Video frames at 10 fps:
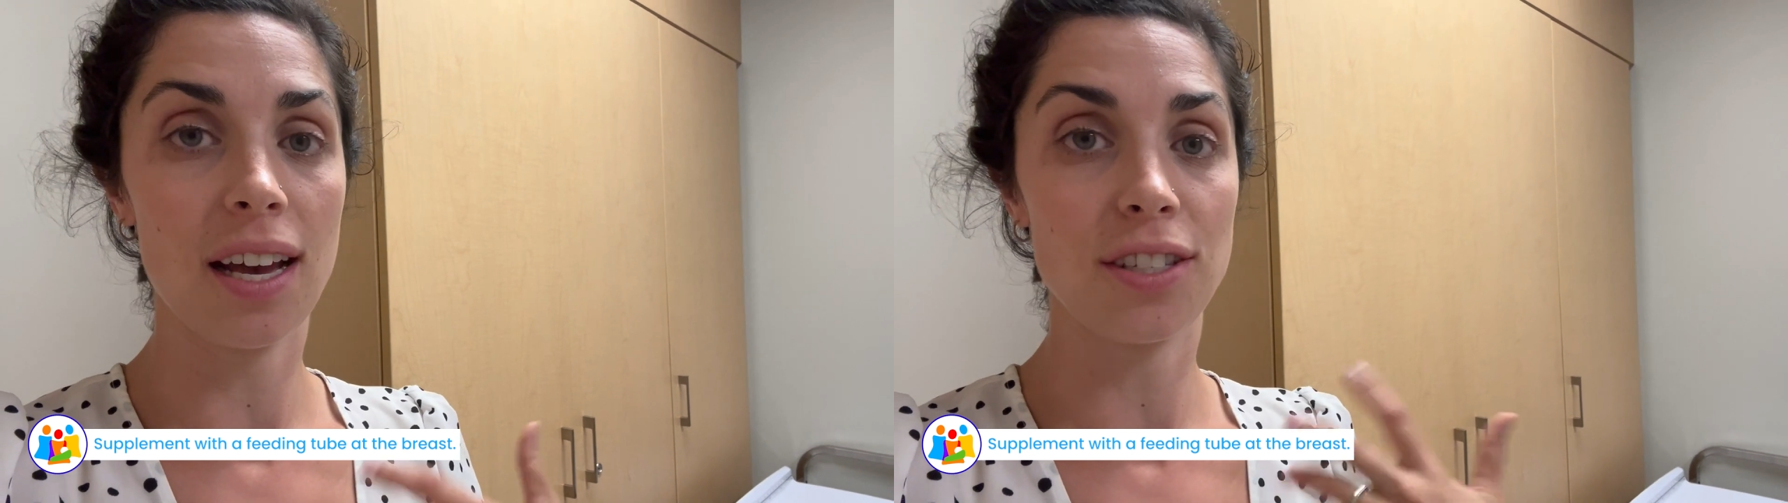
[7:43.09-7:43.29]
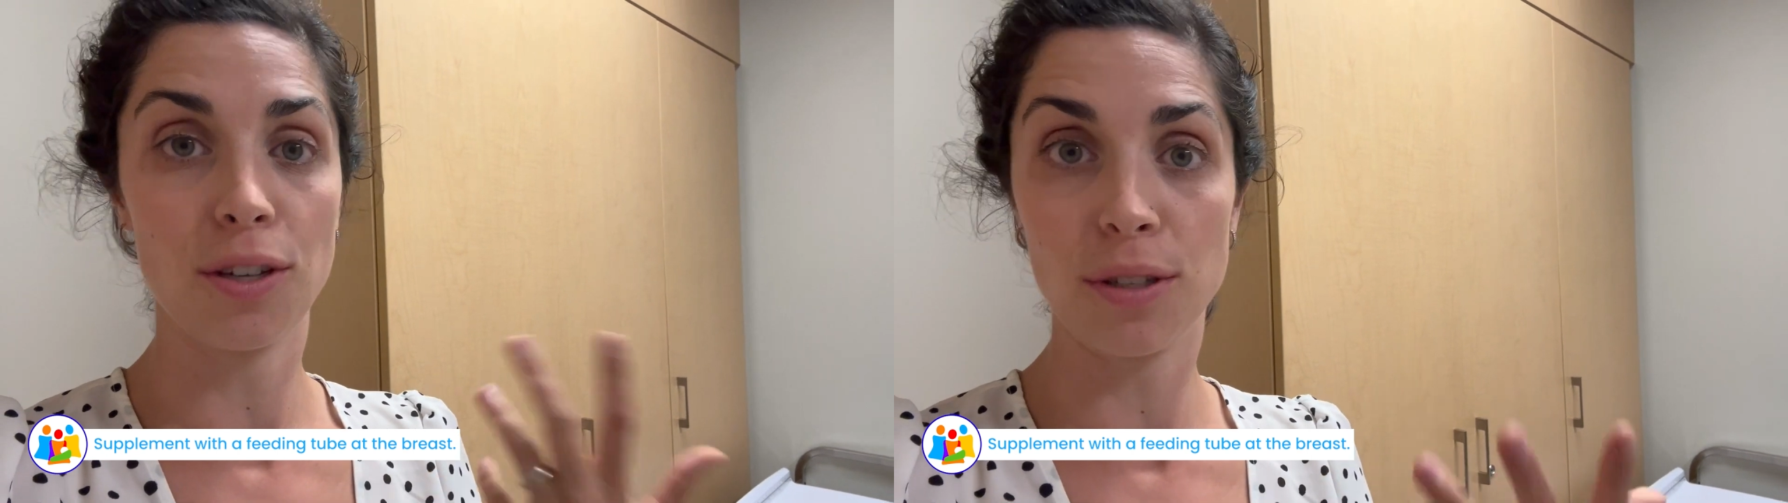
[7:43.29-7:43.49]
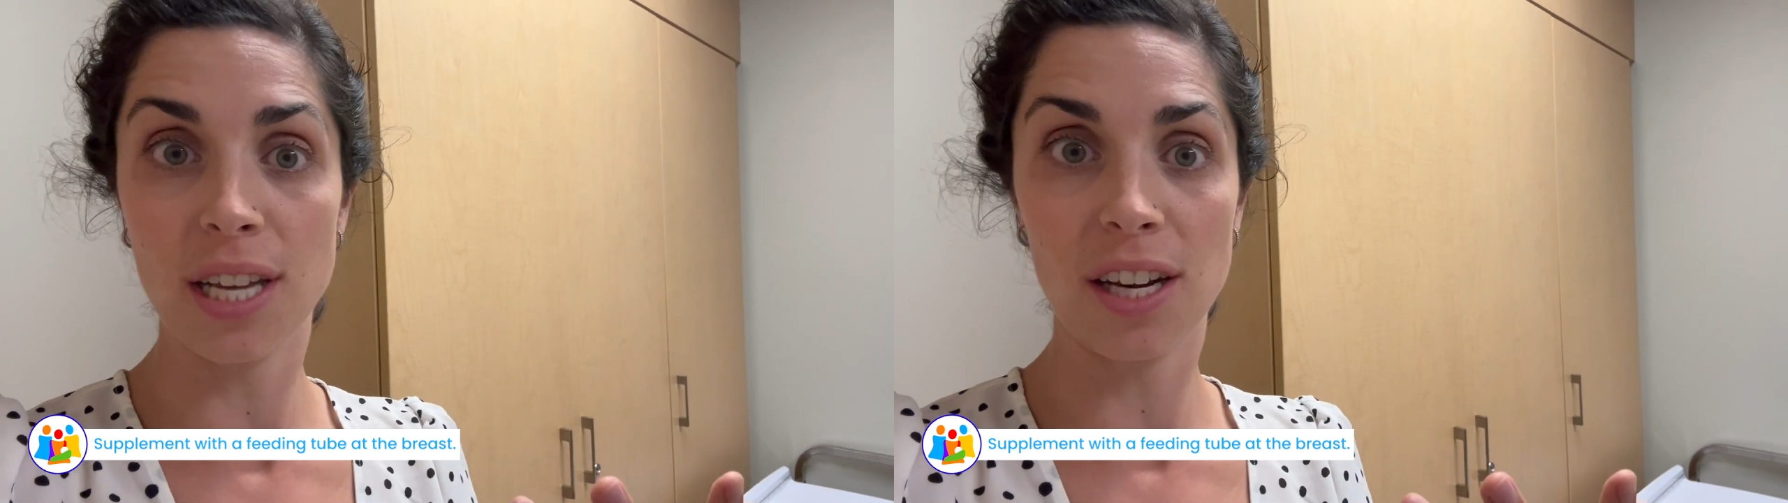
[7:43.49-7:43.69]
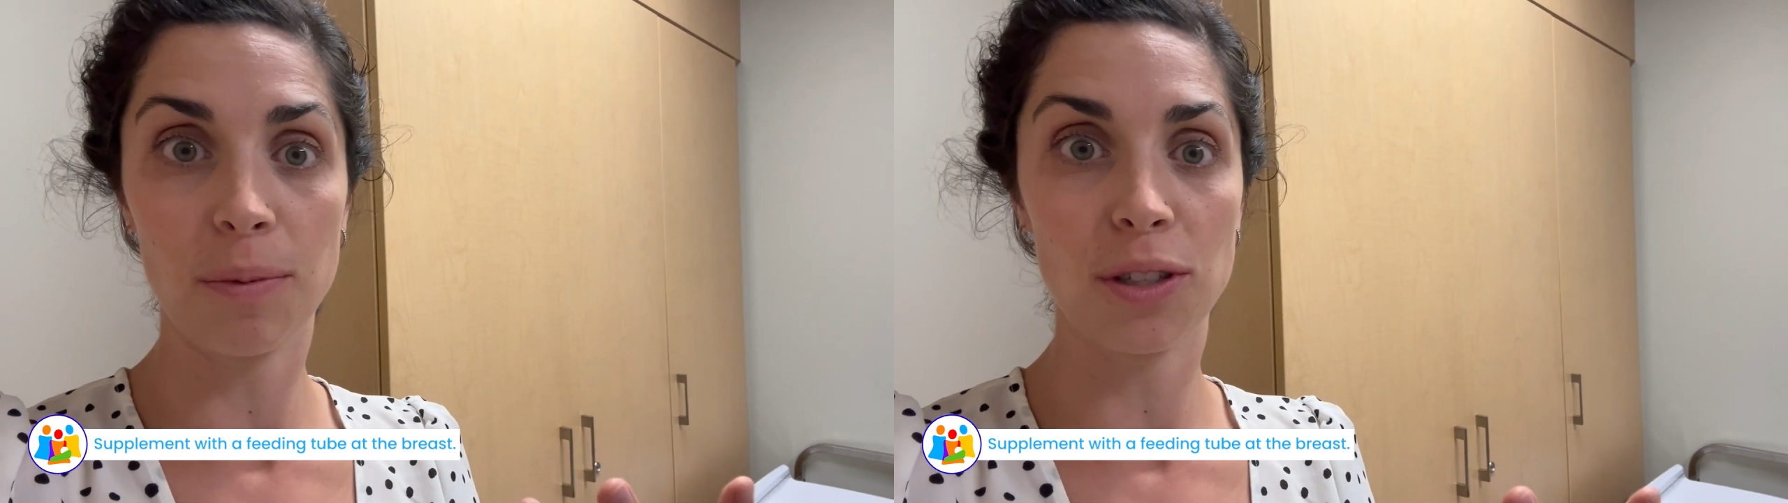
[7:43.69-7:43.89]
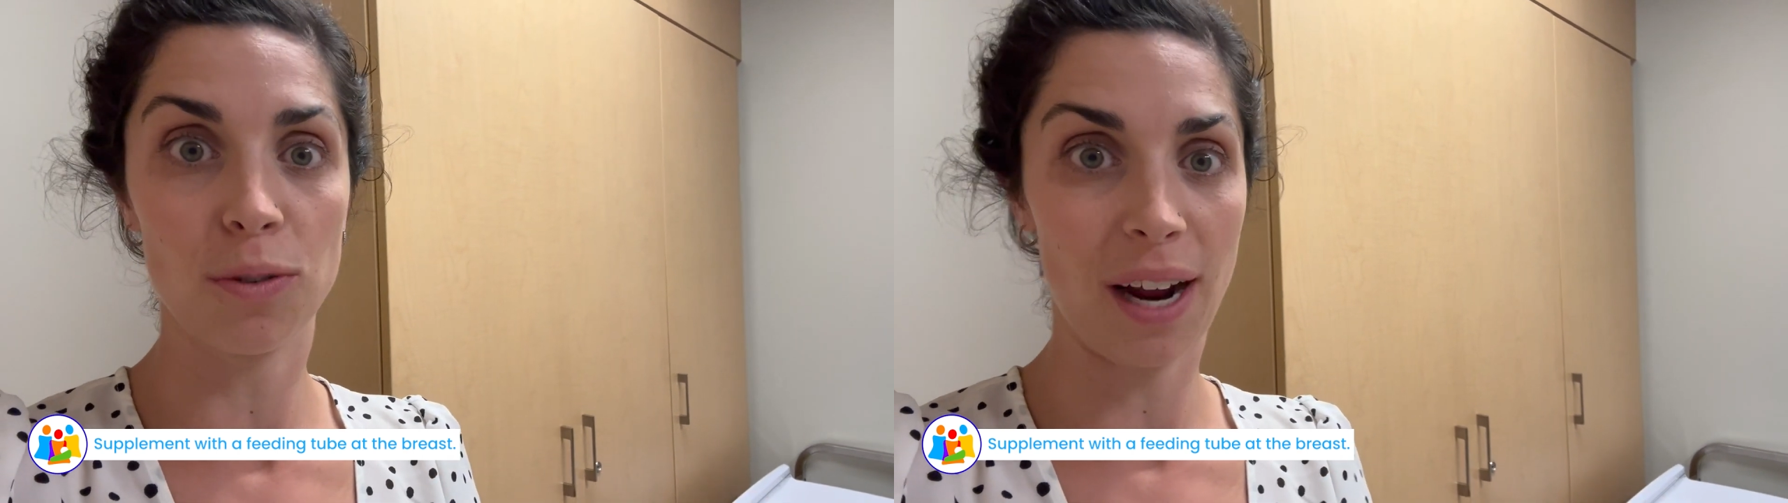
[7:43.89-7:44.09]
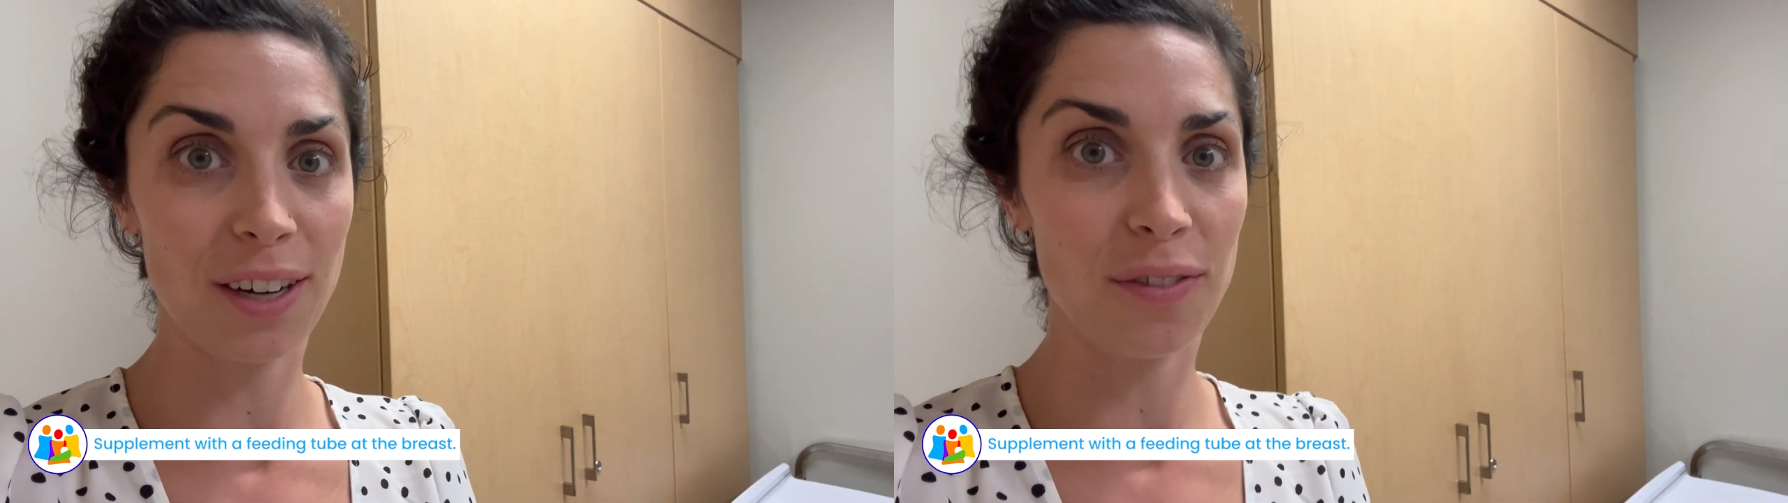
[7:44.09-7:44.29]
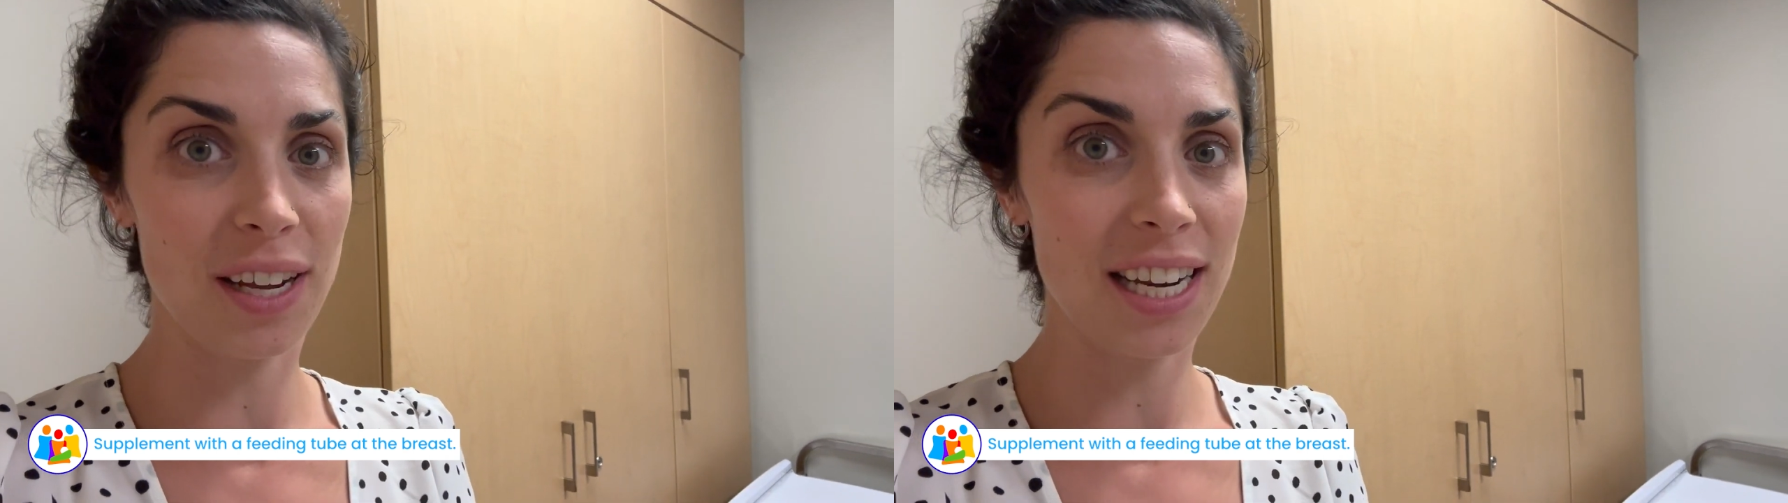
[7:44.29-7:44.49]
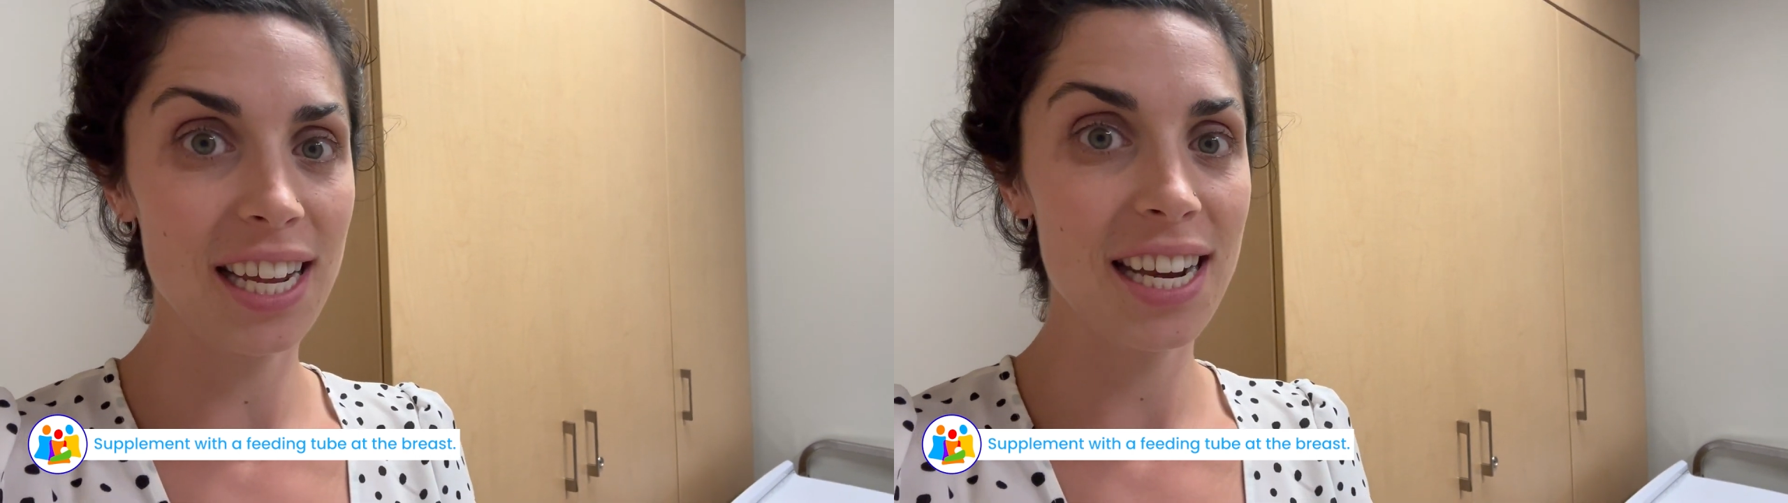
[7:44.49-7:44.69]
associated with direct
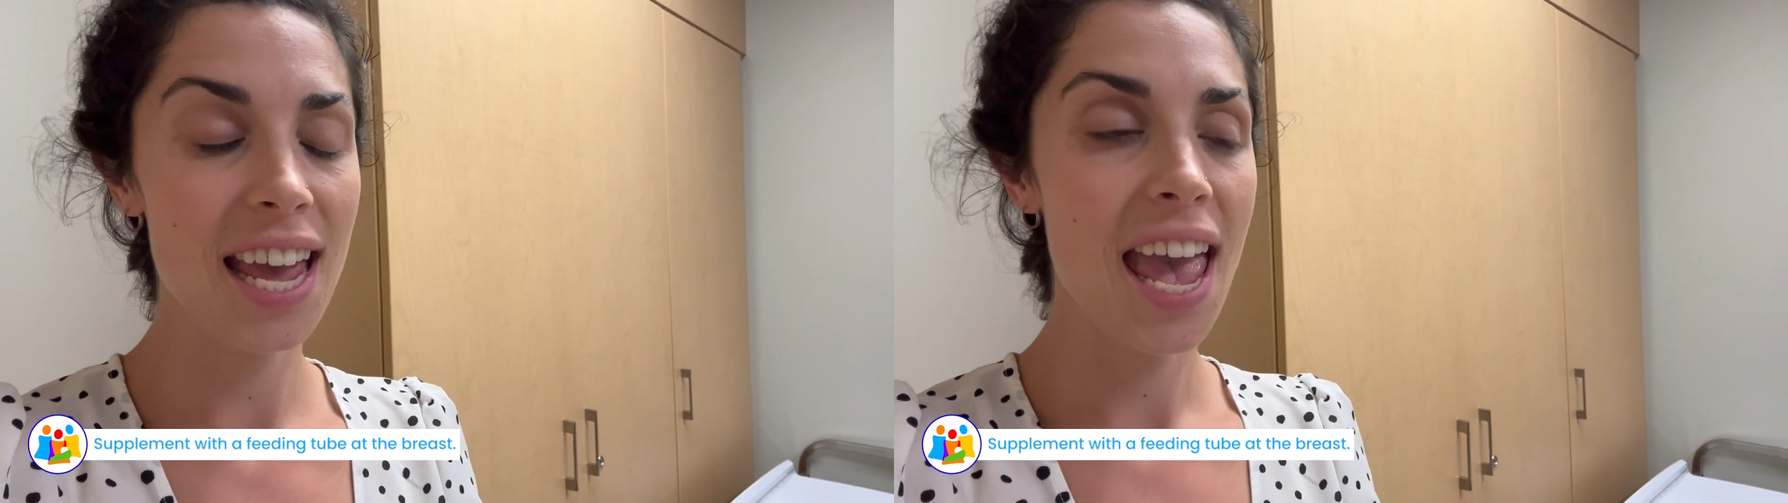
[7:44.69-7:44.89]
feeding,